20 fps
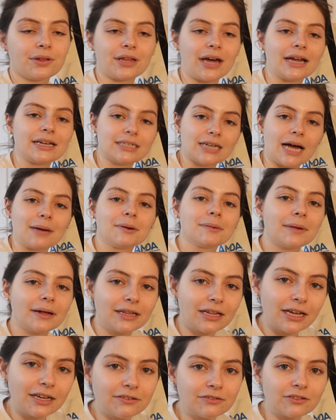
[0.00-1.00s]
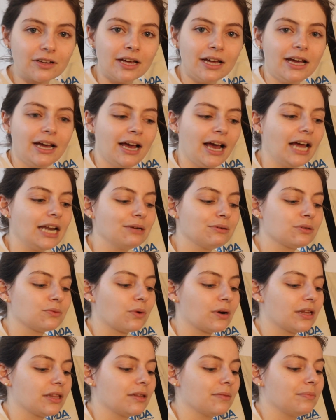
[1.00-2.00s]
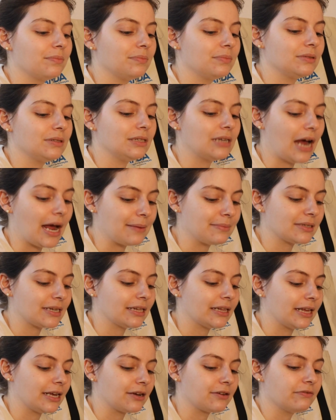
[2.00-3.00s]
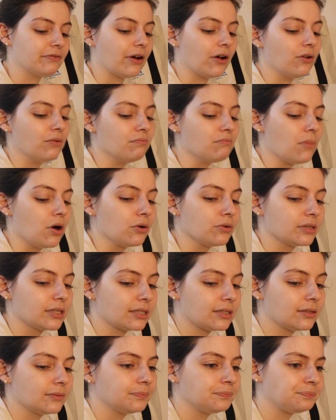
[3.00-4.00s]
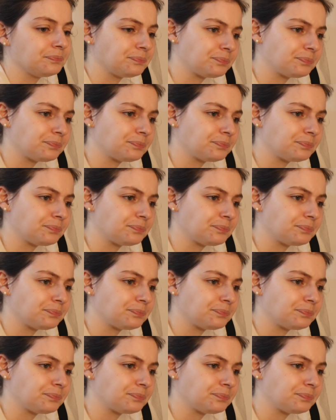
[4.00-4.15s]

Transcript: that time in my life, and it was one of the times I like felt most,